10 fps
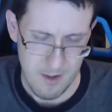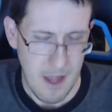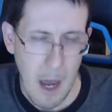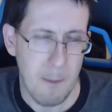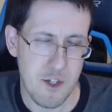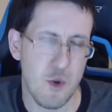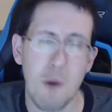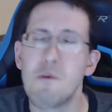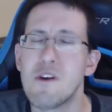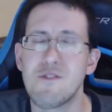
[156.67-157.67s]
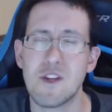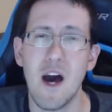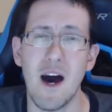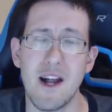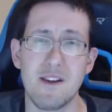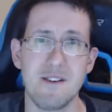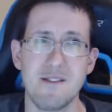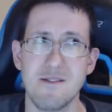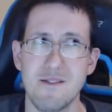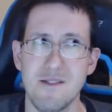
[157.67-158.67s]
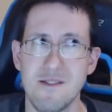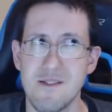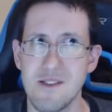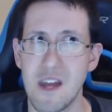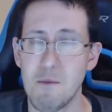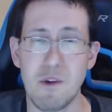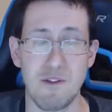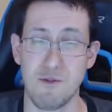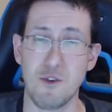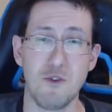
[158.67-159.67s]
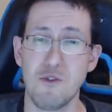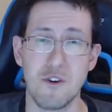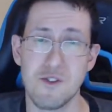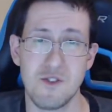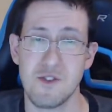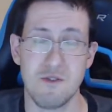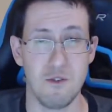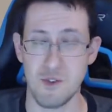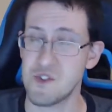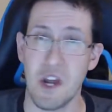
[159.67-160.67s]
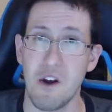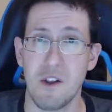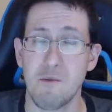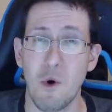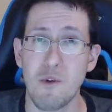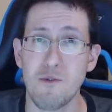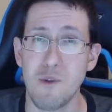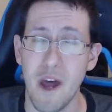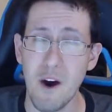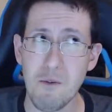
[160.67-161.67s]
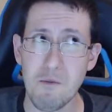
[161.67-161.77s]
how much do I believe in God to get me through this little scare that I'm going through now?